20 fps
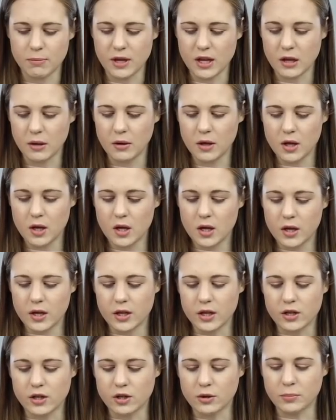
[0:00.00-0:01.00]
it,
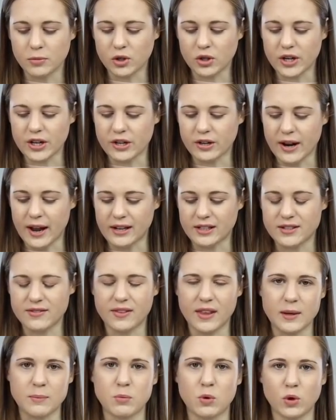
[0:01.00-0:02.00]
you know, more interactive,
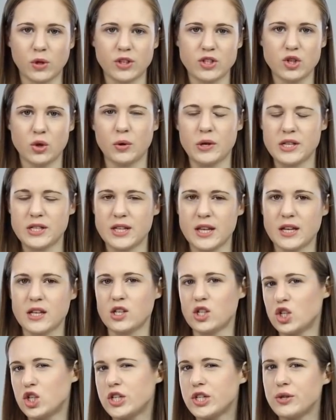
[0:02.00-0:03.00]
like more toys they
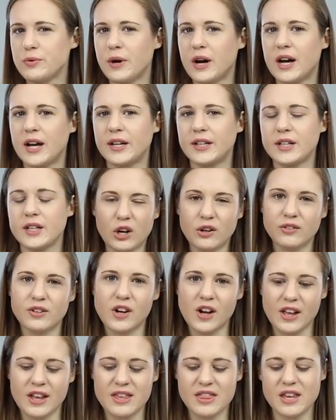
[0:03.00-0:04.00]
can chew on.
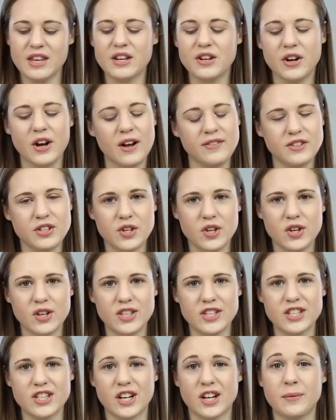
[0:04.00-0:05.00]
Overall, I think you're off to a good
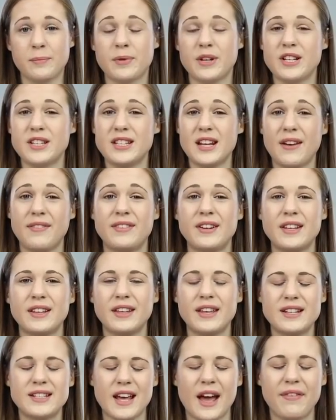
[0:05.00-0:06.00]
start, but
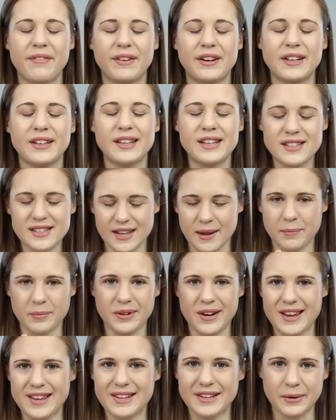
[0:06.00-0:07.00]
definitely
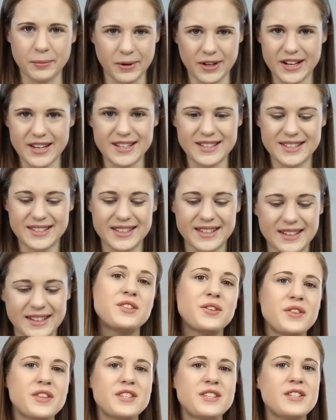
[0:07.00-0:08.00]
separate your bunnies.
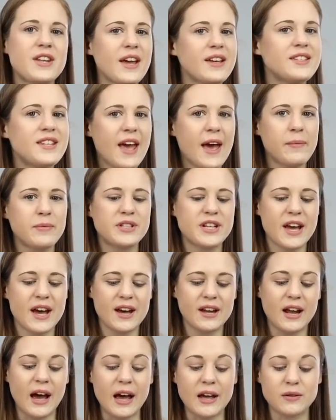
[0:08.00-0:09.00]
So this next
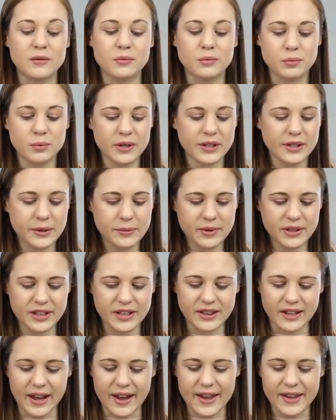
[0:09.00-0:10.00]
habitat I really
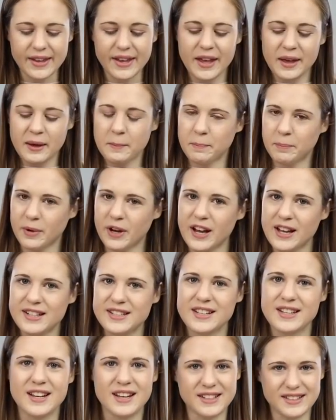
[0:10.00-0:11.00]
like, but
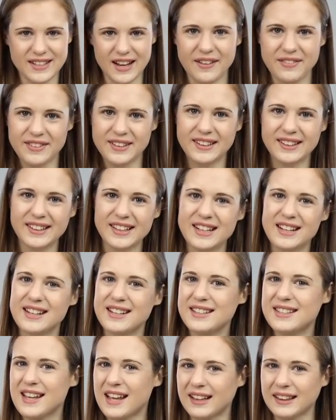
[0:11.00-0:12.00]
definitely
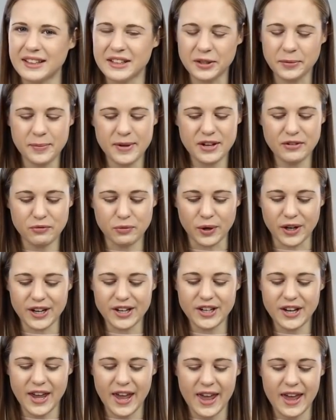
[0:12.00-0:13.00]
needs a little bit of
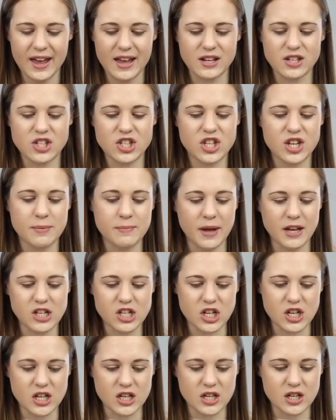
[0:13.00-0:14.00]
work, and she
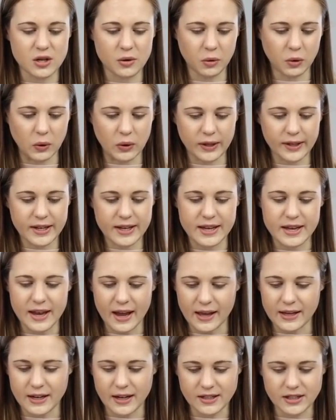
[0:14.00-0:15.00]
mentioned, or he,
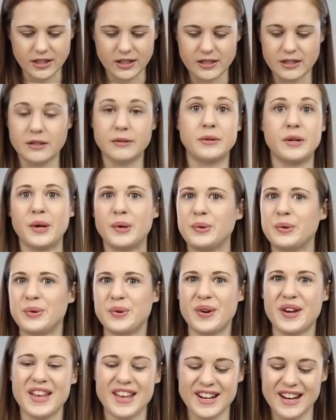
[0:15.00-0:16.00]
I actually don't know
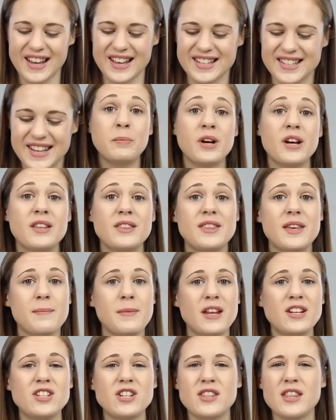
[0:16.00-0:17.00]
who it is, but they
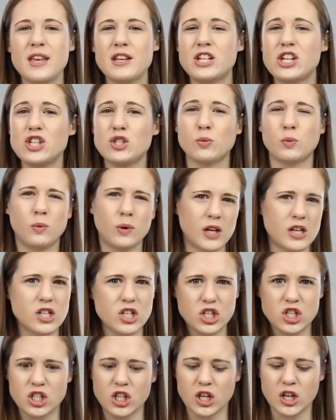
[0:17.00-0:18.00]
mentioned they just weren't
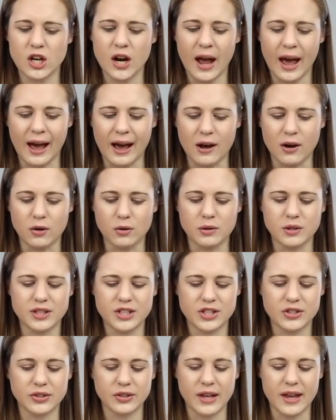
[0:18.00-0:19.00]
sure how
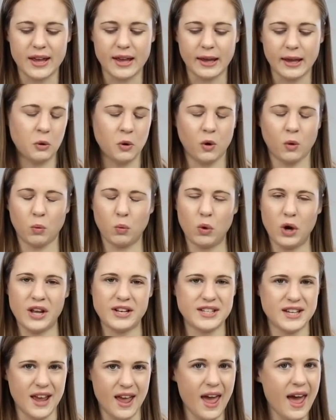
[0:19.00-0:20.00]
to or what
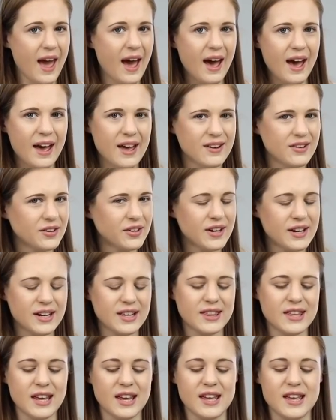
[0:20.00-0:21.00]
to add or
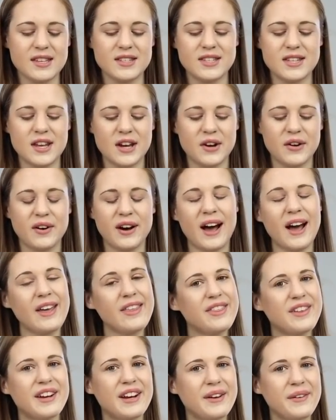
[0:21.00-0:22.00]
anything, so I
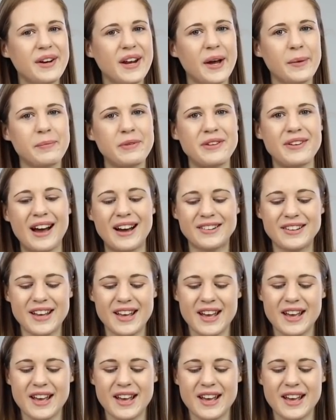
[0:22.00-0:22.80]
thought I would help you out.